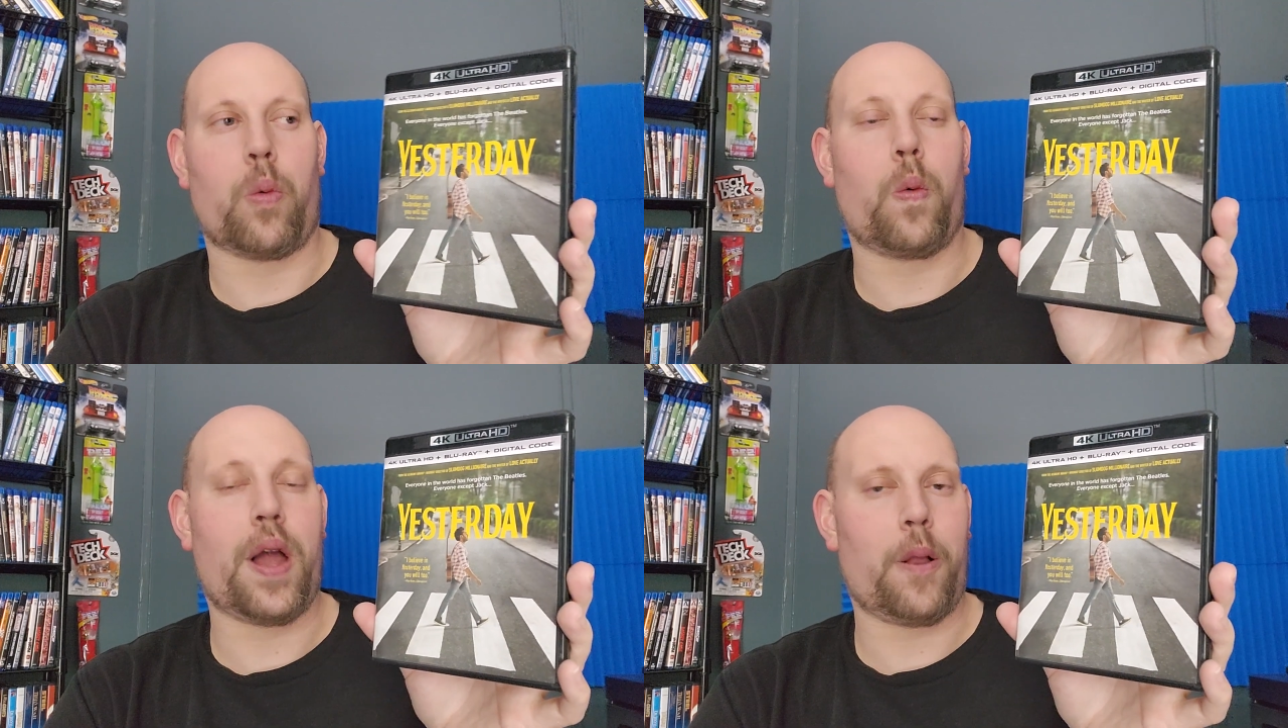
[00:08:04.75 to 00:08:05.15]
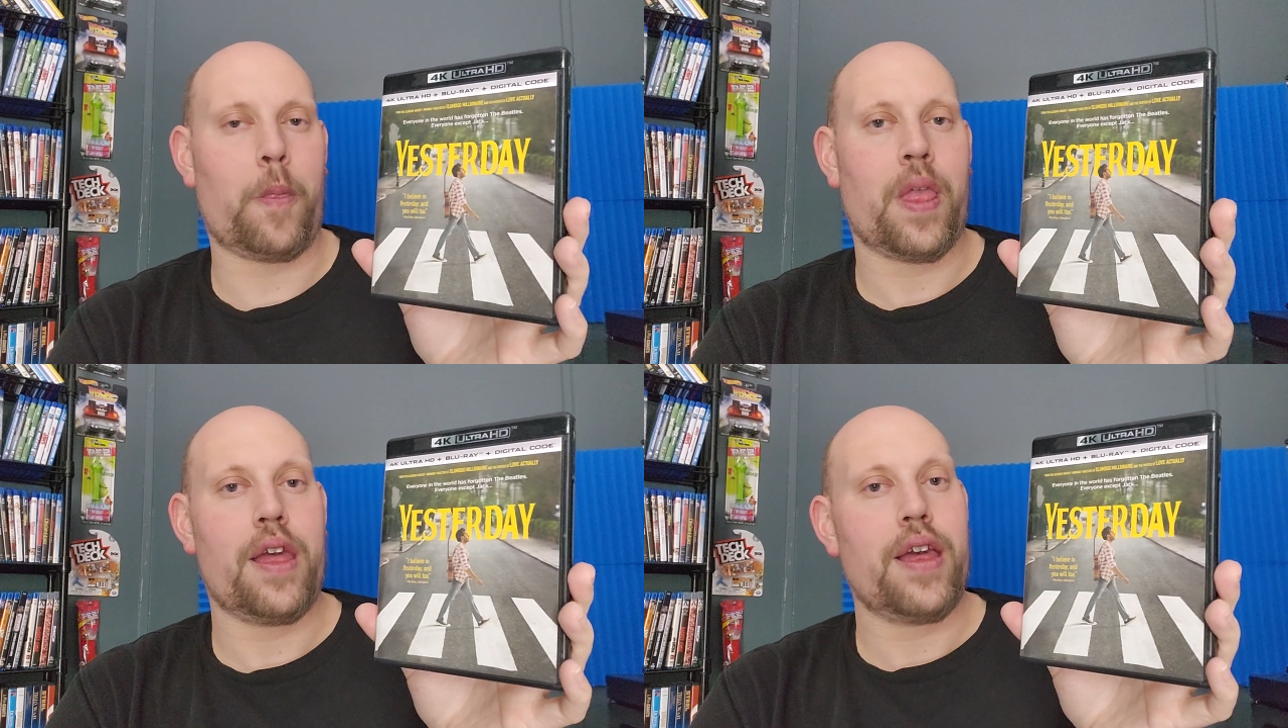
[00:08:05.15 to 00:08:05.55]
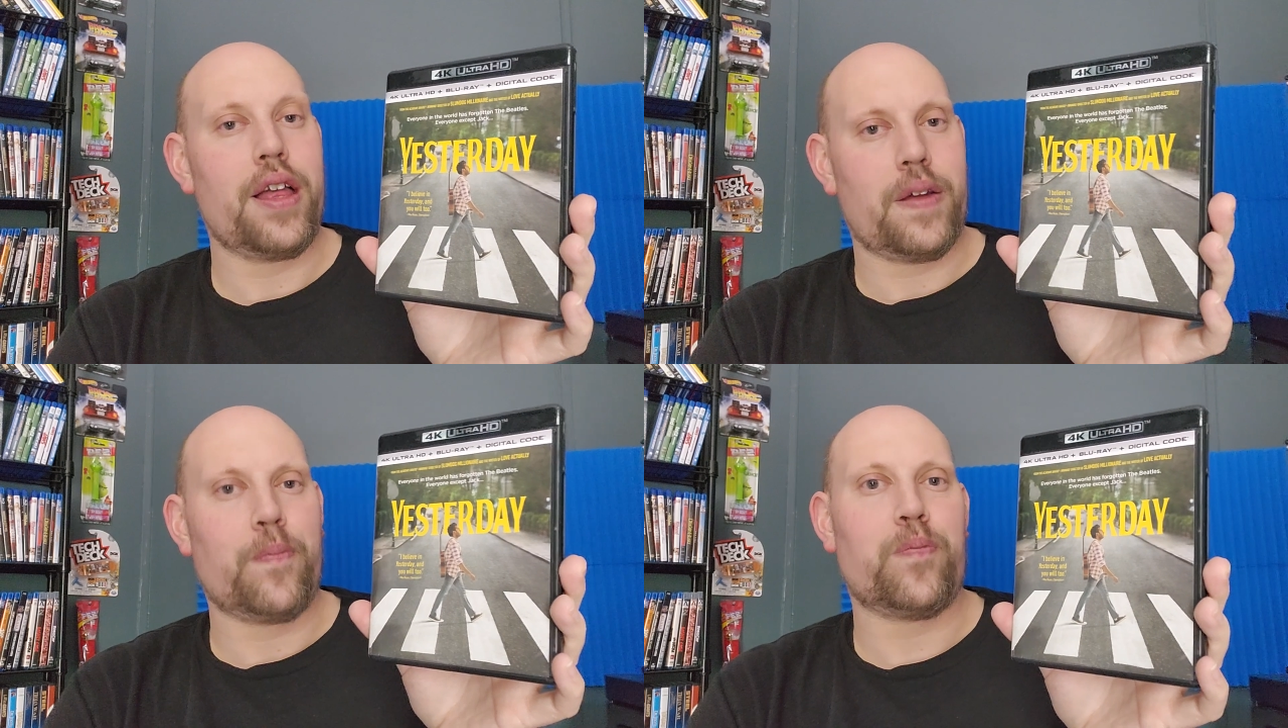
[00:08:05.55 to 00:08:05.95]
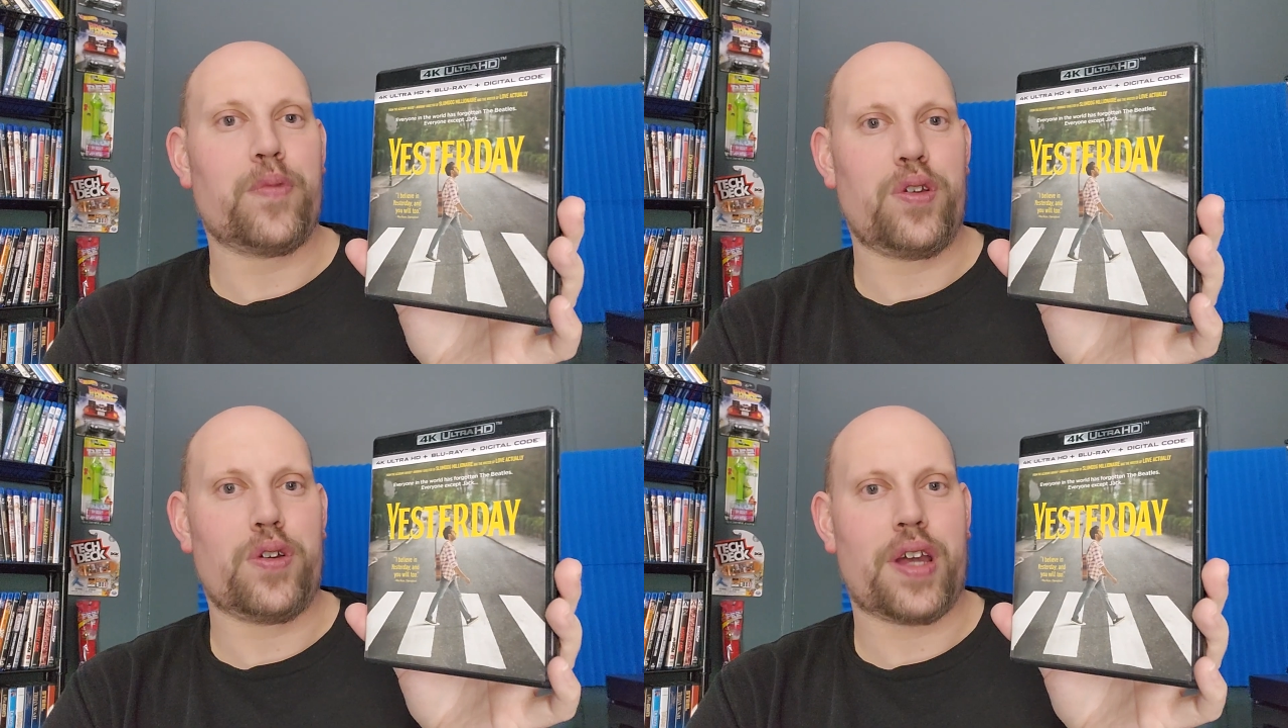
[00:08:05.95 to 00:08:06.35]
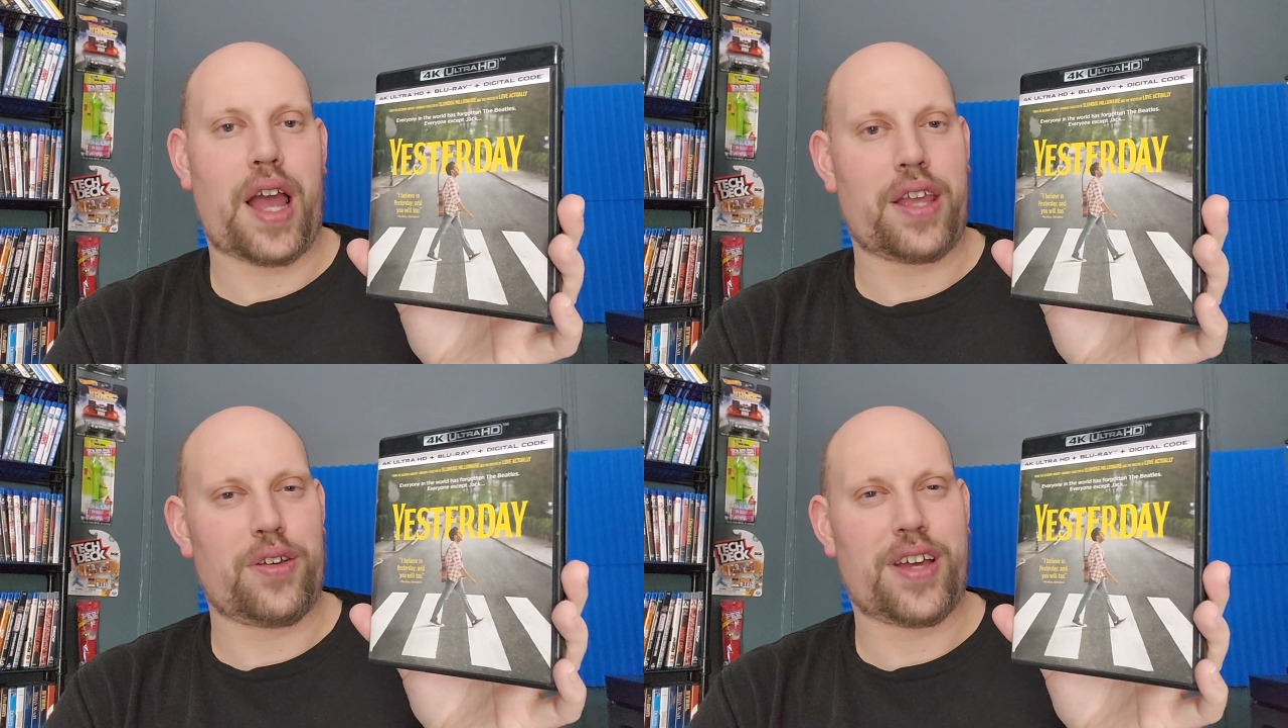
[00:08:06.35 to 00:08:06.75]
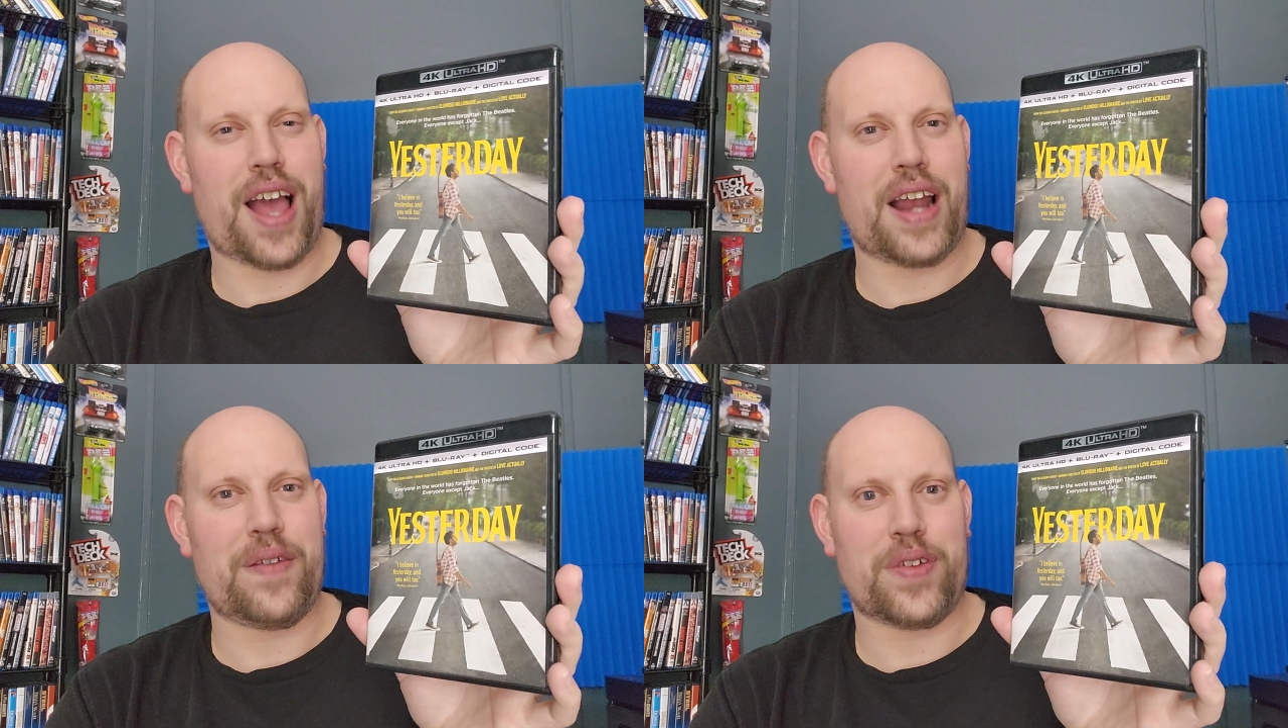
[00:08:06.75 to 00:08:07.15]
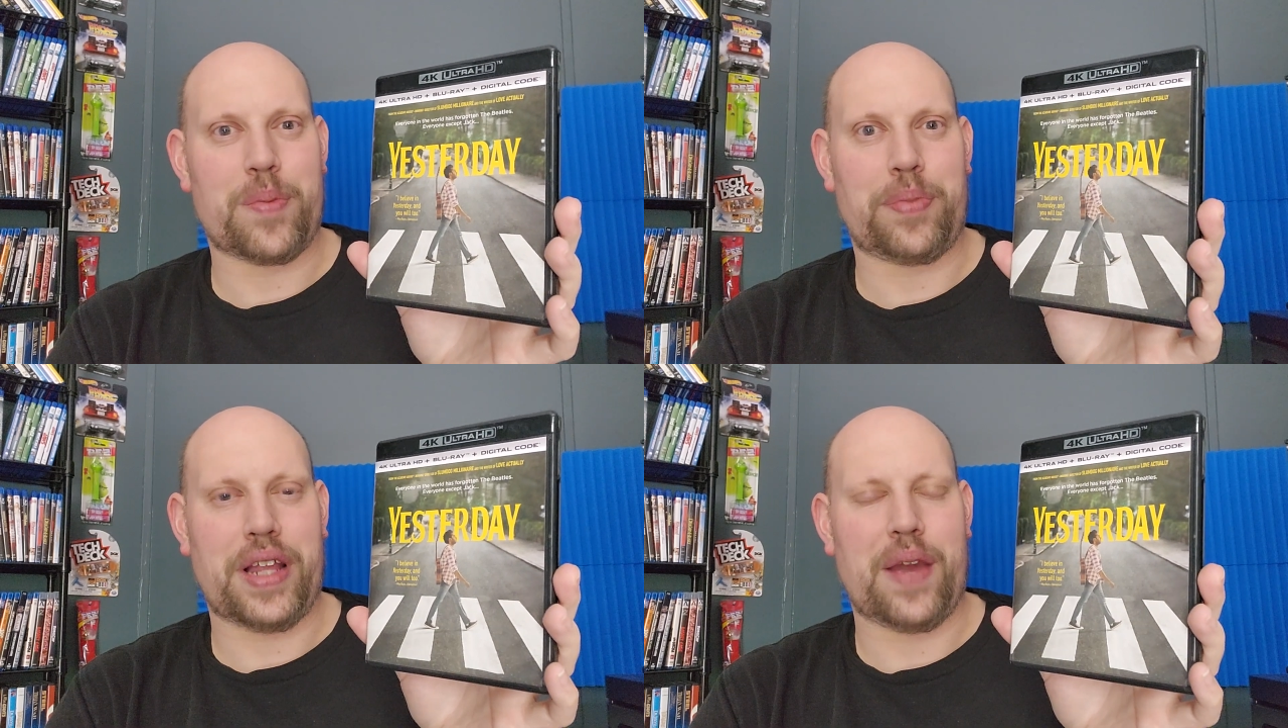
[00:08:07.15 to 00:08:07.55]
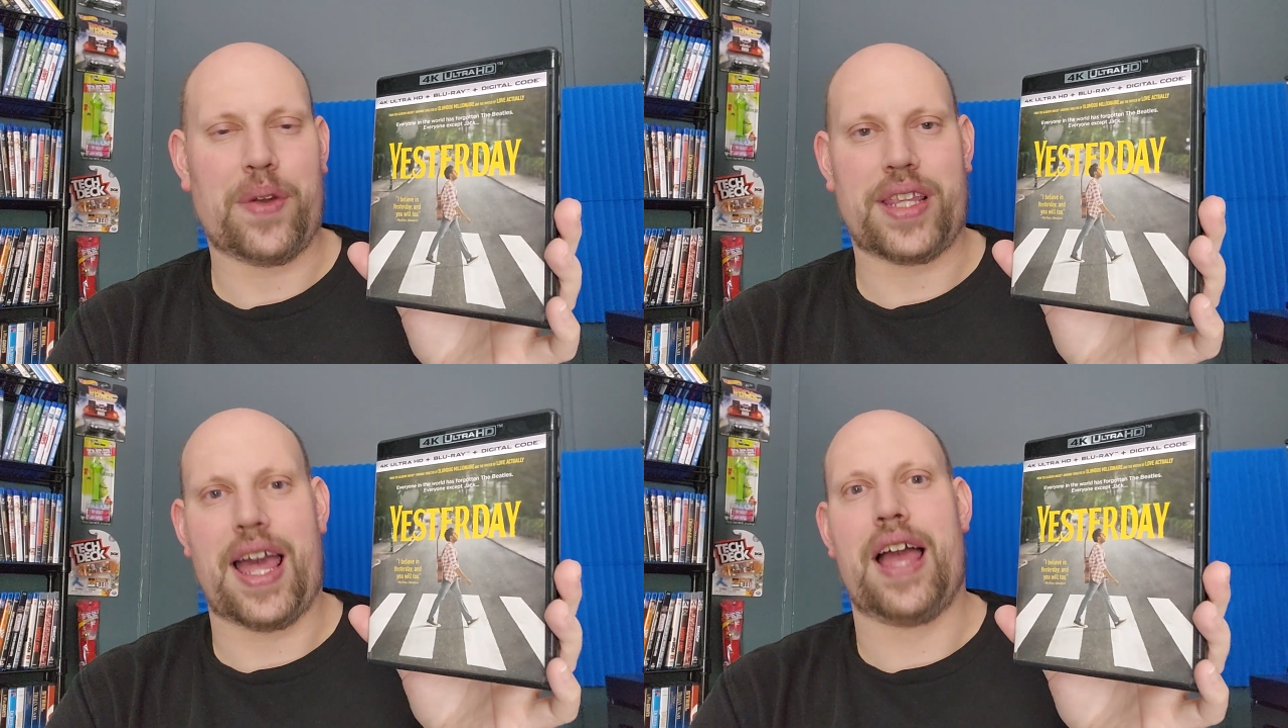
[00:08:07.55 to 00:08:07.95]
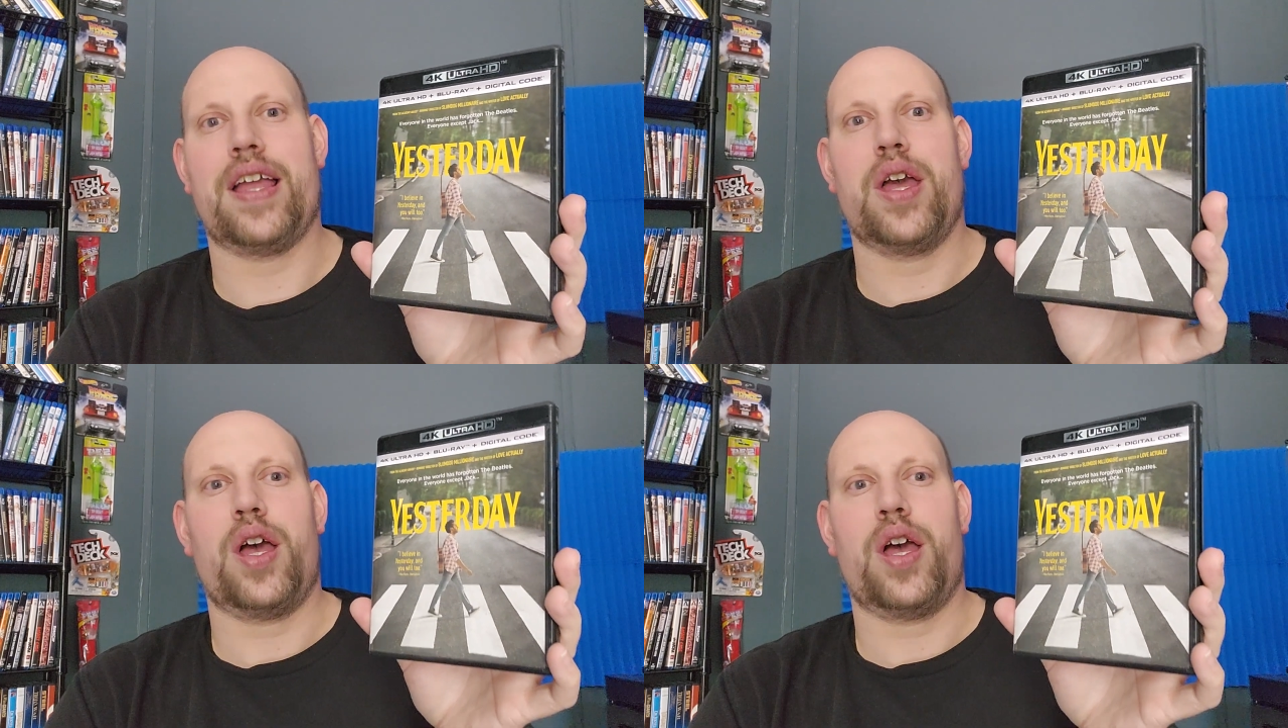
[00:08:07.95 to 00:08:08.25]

Well, you kind of can play with that.